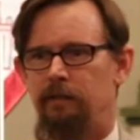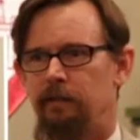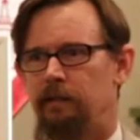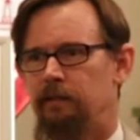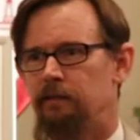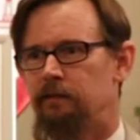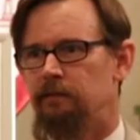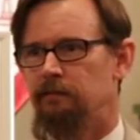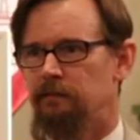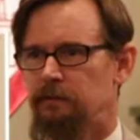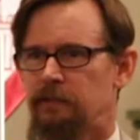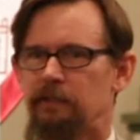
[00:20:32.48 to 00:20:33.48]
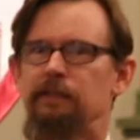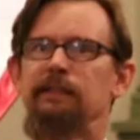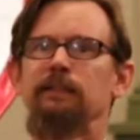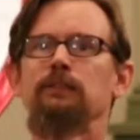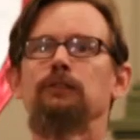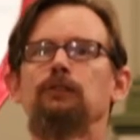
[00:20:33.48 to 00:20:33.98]
And Socrates is
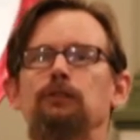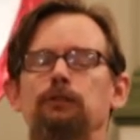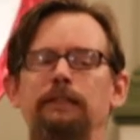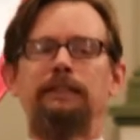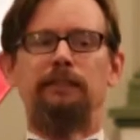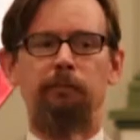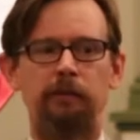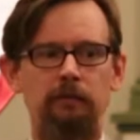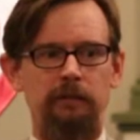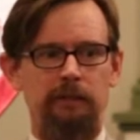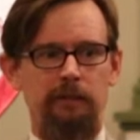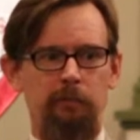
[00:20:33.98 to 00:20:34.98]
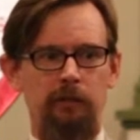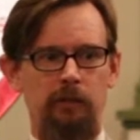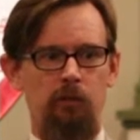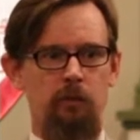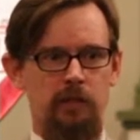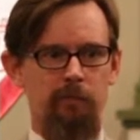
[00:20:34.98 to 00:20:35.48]
like, you're crazy, Meno, just leave me
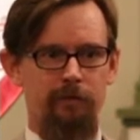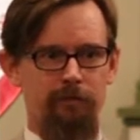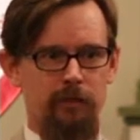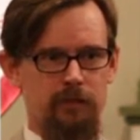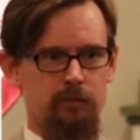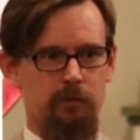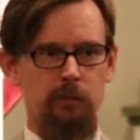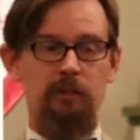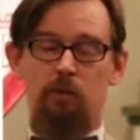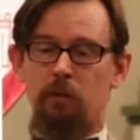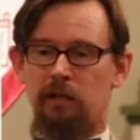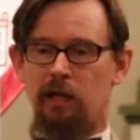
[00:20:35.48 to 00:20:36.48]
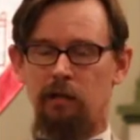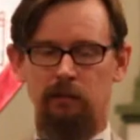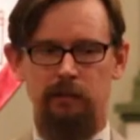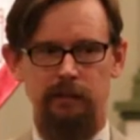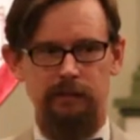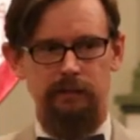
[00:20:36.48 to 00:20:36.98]
alone. We're talking about virtue, and you want to know what a color
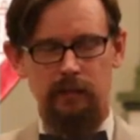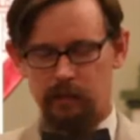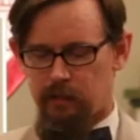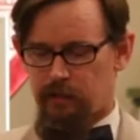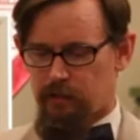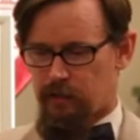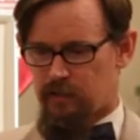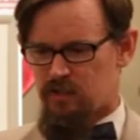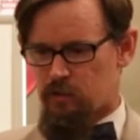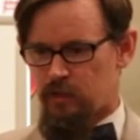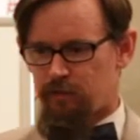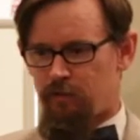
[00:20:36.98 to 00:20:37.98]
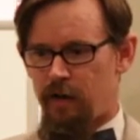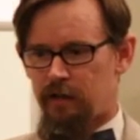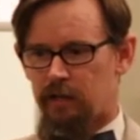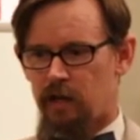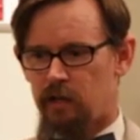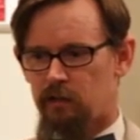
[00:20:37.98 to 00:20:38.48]
is. And so they define
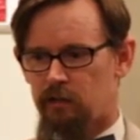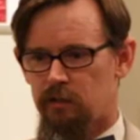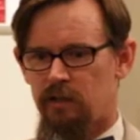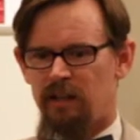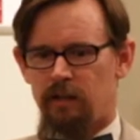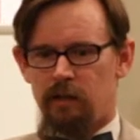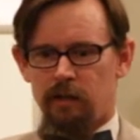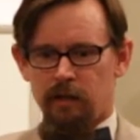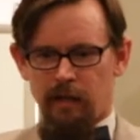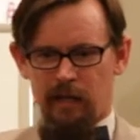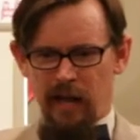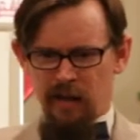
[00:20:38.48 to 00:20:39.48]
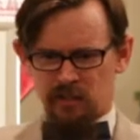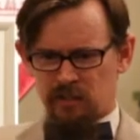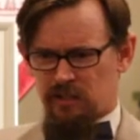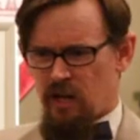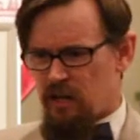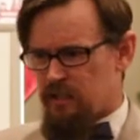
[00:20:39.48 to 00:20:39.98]
color, and actually
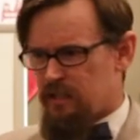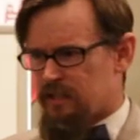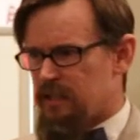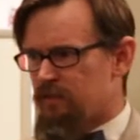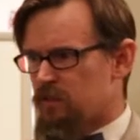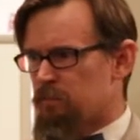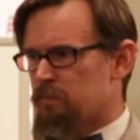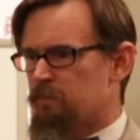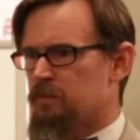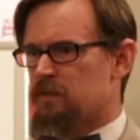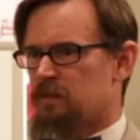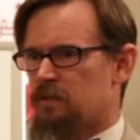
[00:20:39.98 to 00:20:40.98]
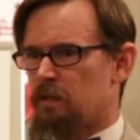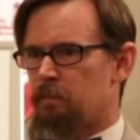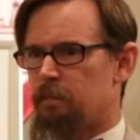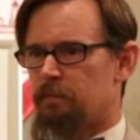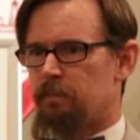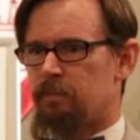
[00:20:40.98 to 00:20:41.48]
Socrates gives him
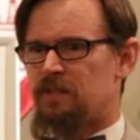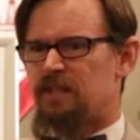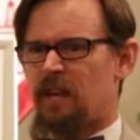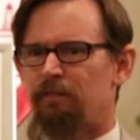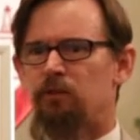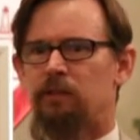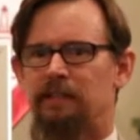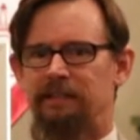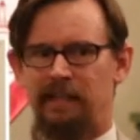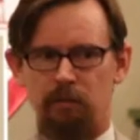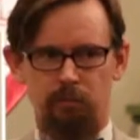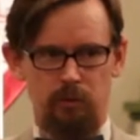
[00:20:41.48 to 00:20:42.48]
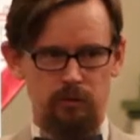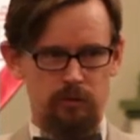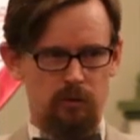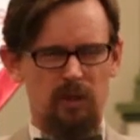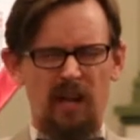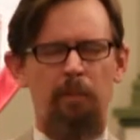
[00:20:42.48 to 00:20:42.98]
several examples,
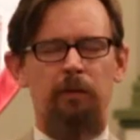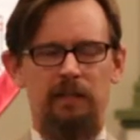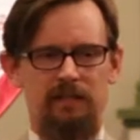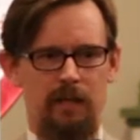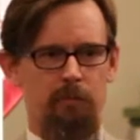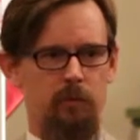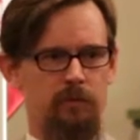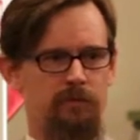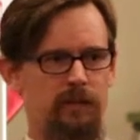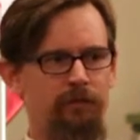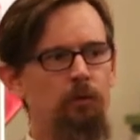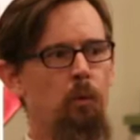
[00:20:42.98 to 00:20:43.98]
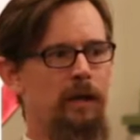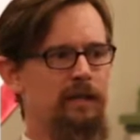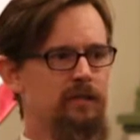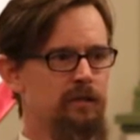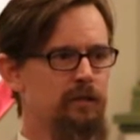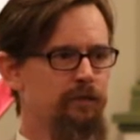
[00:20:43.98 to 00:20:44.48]
or a couple examples, of different
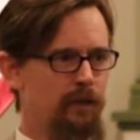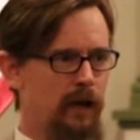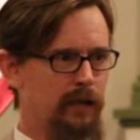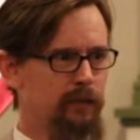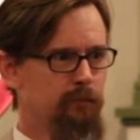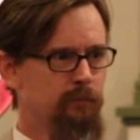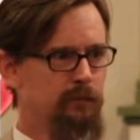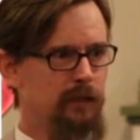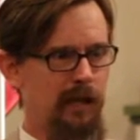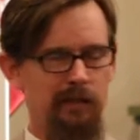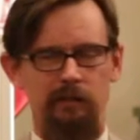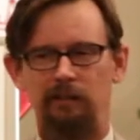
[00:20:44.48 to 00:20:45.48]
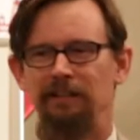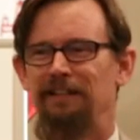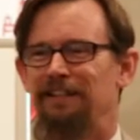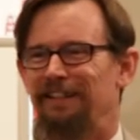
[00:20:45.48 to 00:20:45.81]
ways to define color.